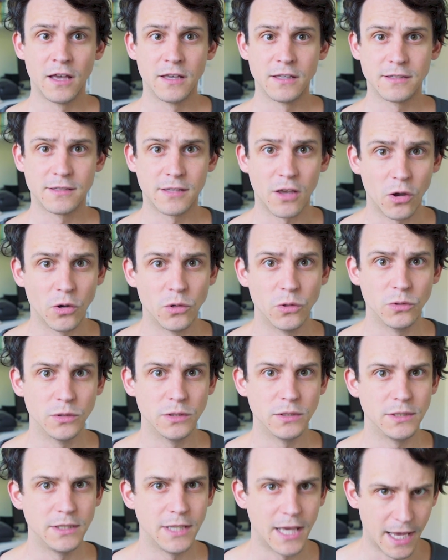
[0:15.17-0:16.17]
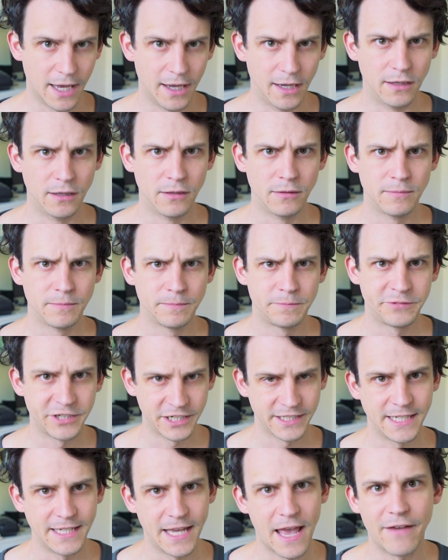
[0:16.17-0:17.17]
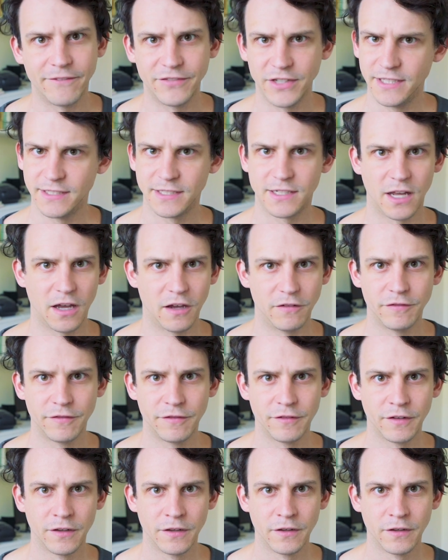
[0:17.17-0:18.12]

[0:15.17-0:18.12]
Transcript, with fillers: So yeah, pretty heavy stuff.